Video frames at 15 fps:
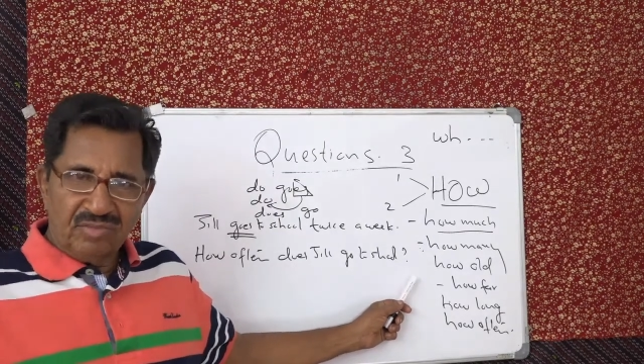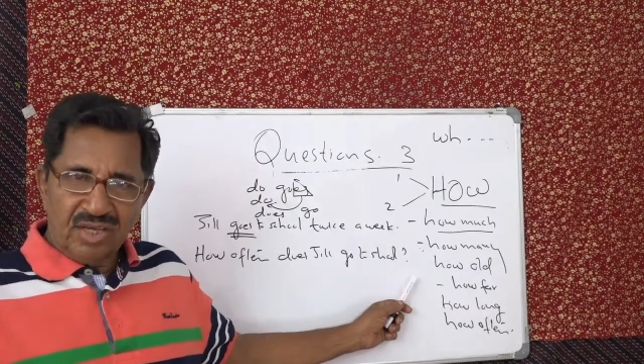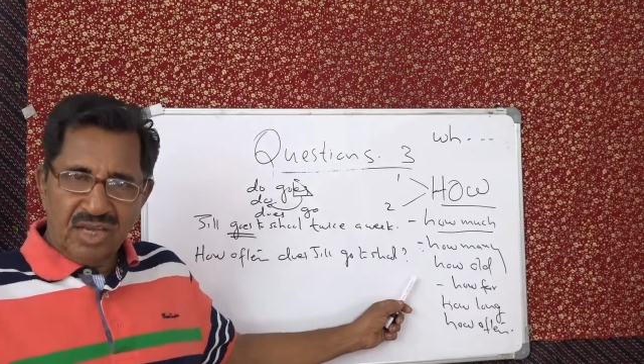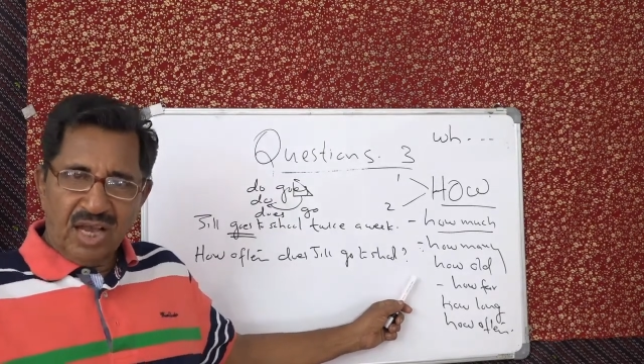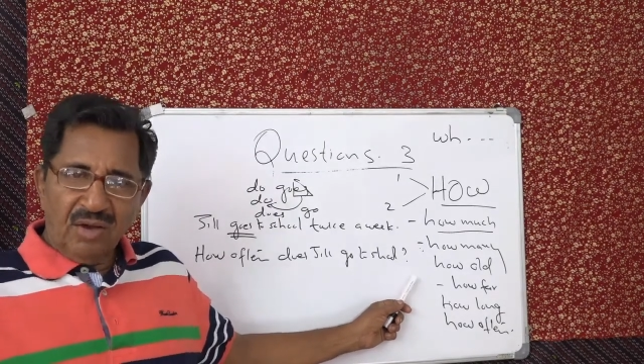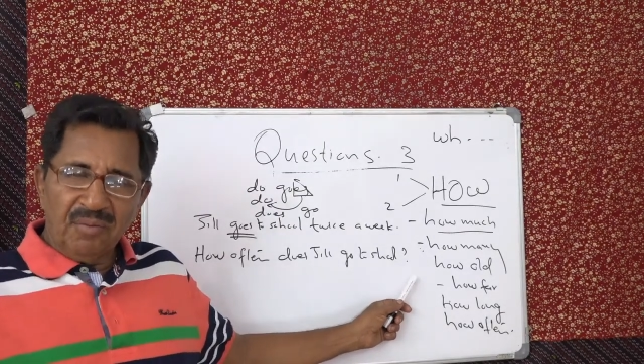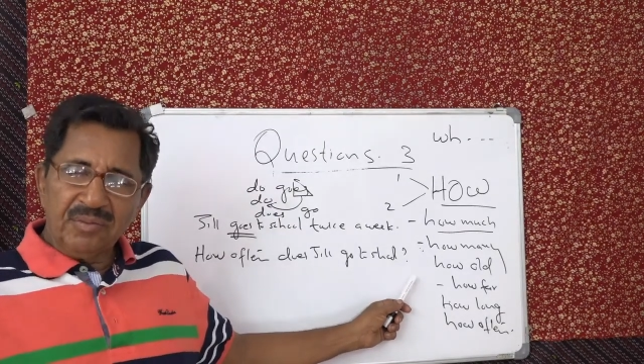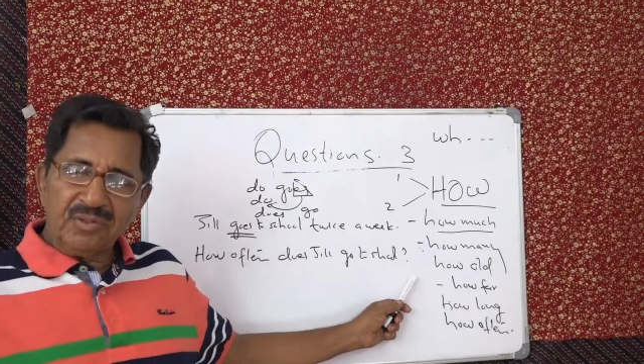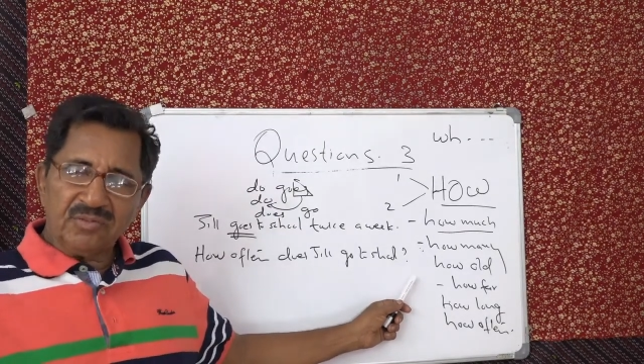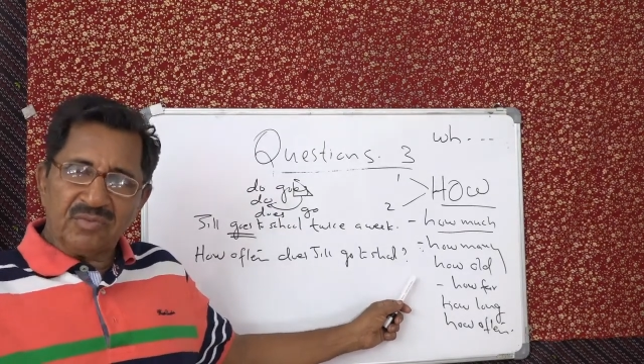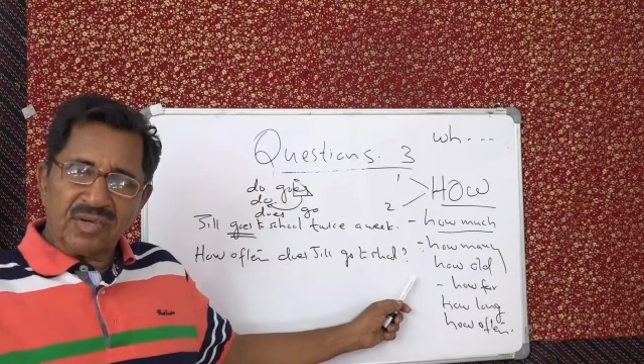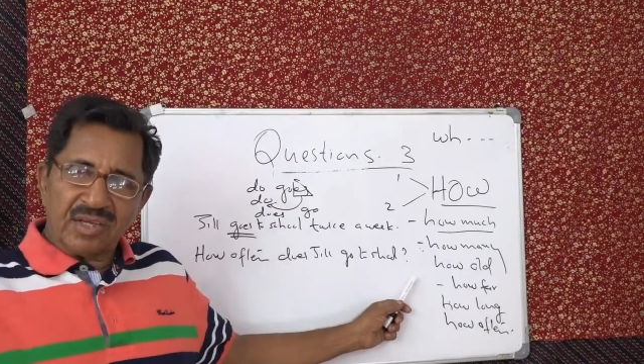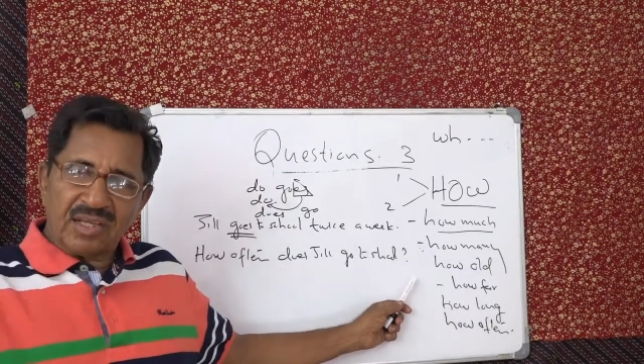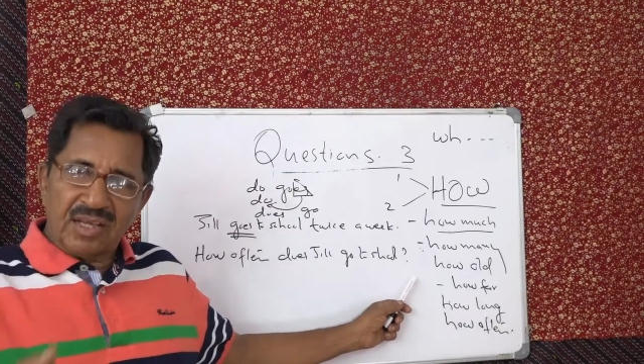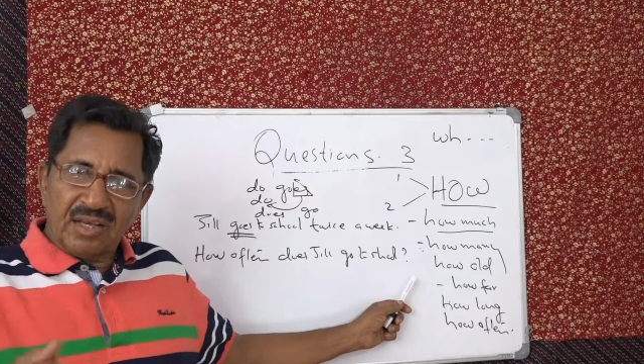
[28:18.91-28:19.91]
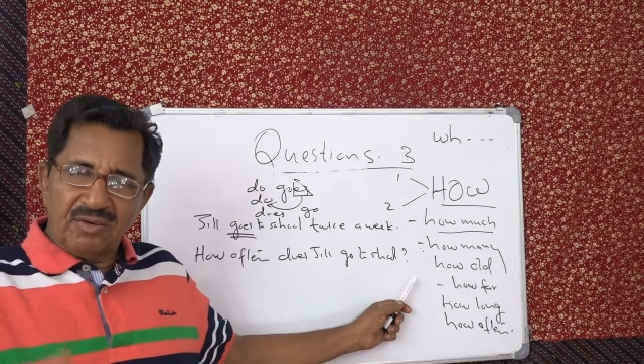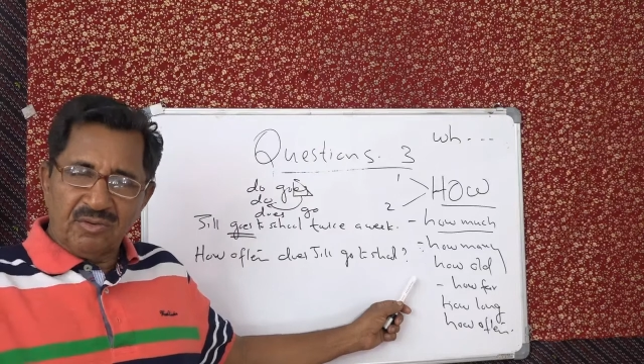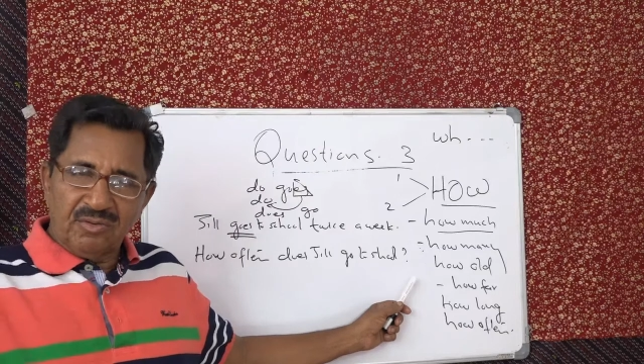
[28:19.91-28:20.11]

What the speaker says: How much work can you